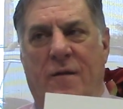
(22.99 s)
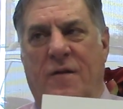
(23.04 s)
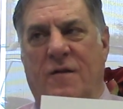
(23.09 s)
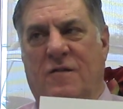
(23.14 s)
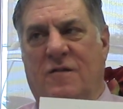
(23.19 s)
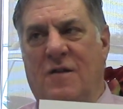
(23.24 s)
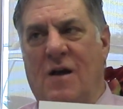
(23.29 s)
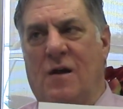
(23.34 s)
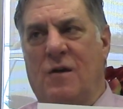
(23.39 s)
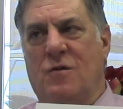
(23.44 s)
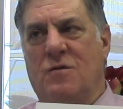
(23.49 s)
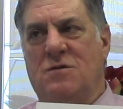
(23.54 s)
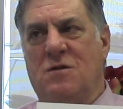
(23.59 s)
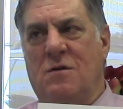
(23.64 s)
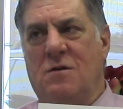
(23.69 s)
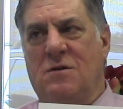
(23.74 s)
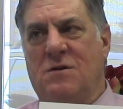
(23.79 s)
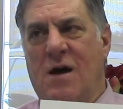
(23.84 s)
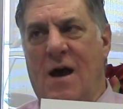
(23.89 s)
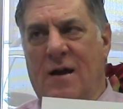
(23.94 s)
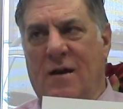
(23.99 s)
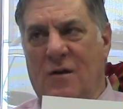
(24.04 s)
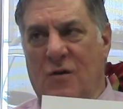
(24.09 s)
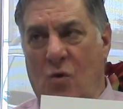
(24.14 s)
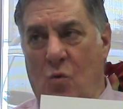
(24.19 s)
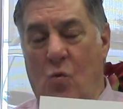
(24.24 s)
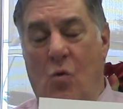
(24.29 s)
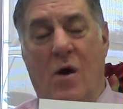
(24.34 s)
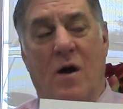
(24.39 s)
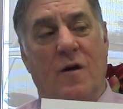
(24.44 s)
The sellers are entitled
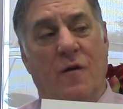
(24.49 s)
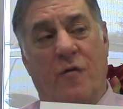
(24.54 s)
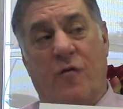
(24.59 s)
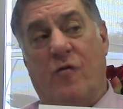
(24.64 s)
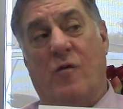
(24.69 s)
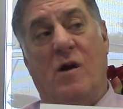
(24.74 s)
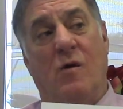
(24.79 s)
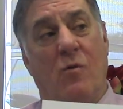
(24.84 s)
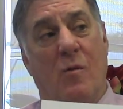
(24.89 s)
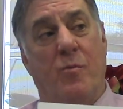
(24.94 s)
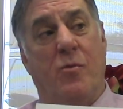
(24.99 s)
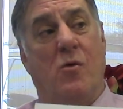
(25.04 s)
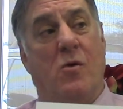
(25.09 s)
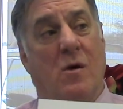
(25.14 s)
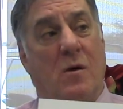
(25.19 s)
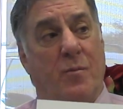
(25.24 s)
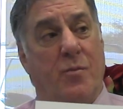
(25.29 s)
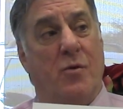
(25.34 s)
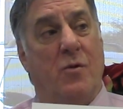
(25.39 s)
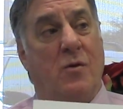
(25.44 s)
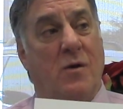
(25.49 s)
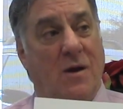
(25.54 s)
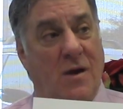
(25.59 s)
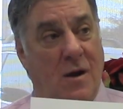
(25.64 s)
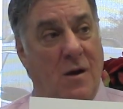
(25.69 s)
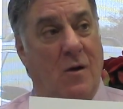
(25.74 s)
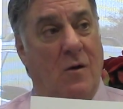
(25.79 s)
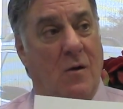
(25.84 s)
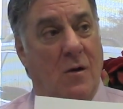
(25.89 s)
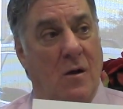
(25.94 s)
to one free report per
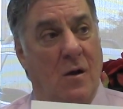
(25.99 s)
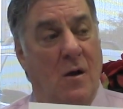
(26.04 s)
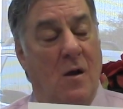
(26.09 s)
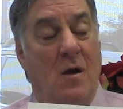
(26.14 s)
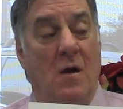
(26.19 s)
year.